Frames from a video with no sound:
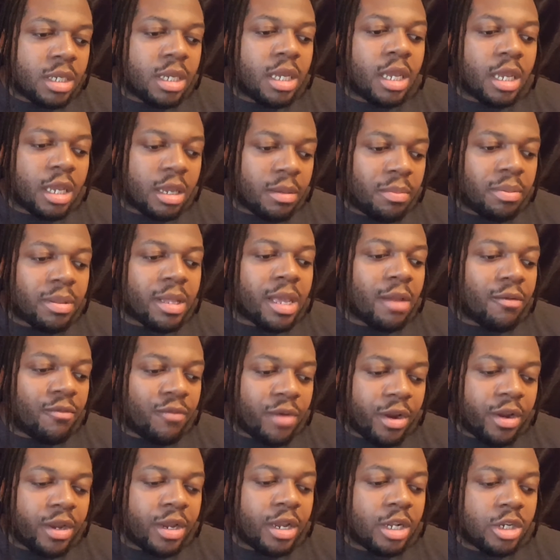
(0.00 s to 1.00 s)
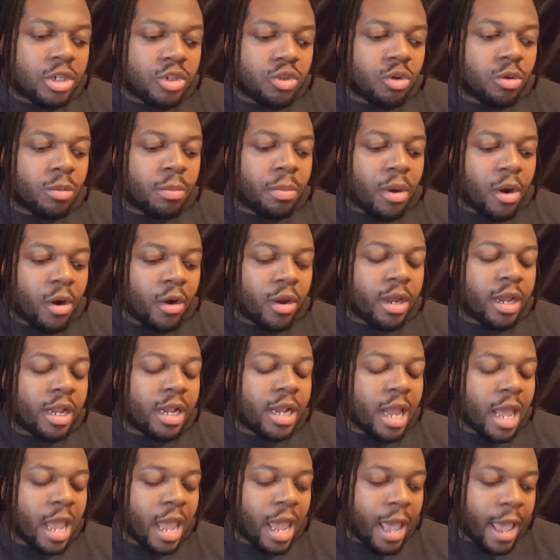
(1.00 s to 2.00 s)
It can play a very integral part in
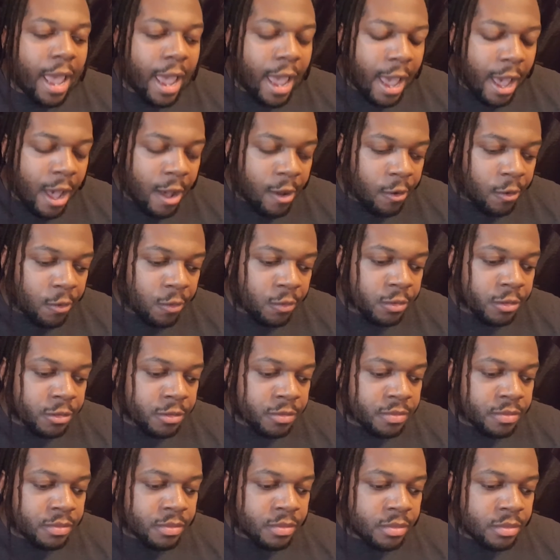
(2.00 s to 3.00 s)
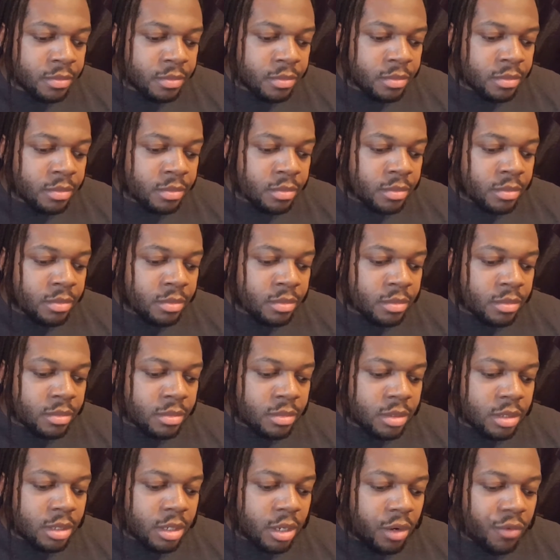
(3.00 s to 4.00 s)
how
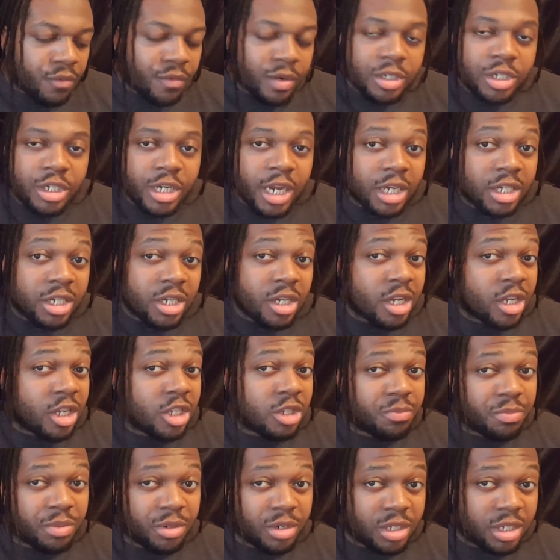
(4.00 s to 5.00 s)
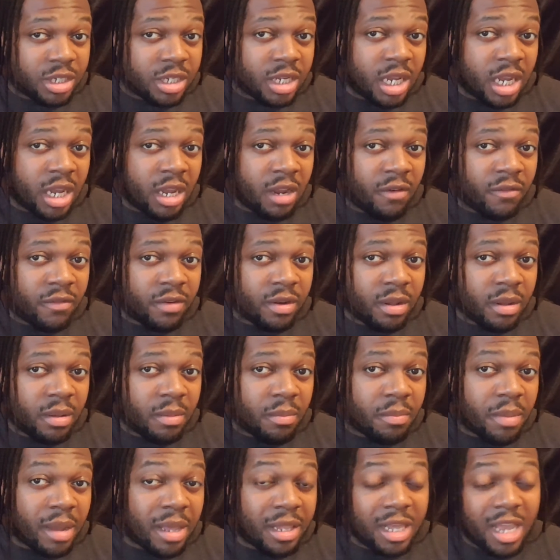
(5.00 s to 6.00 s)
a rejection is perceived
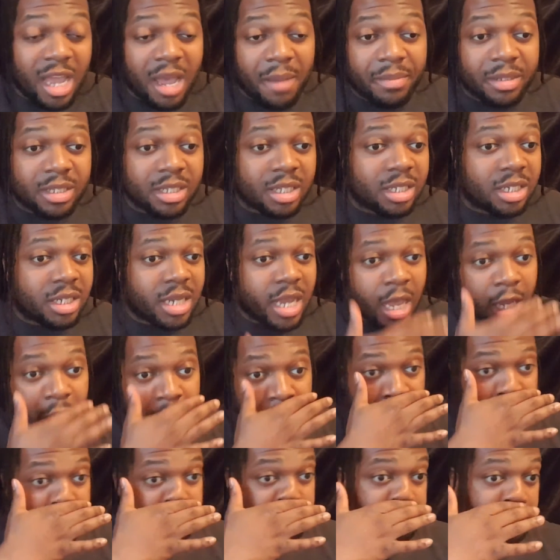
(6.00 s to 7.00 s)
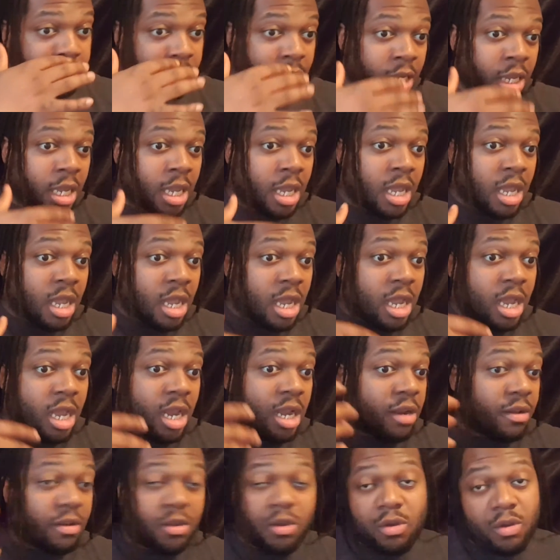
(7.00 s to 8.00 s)
by the opposite sex.
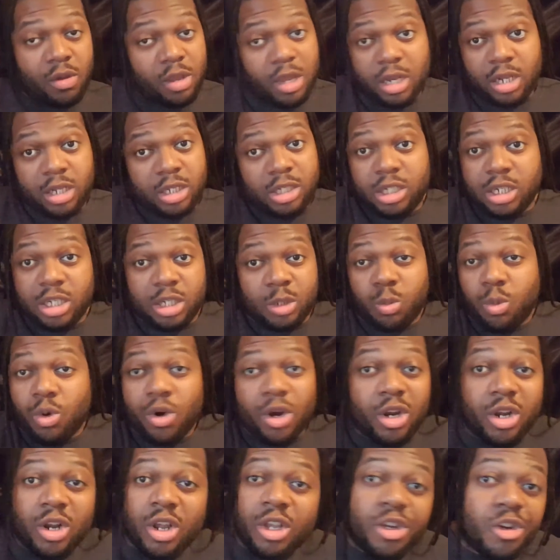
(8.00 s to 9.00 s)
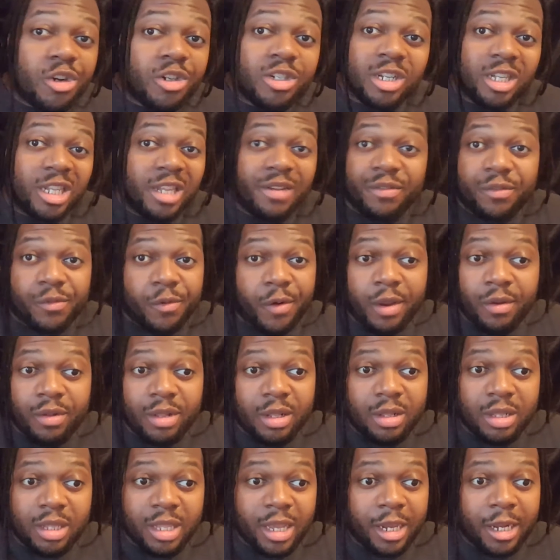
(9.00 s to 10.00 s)
And it's just working on your delivery,
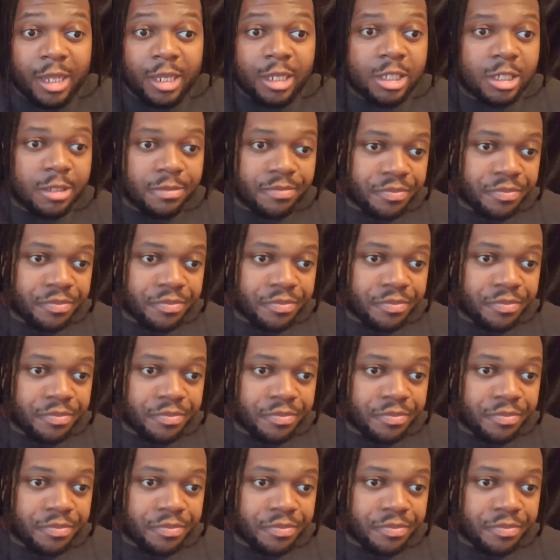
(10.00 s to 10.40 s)
ladies.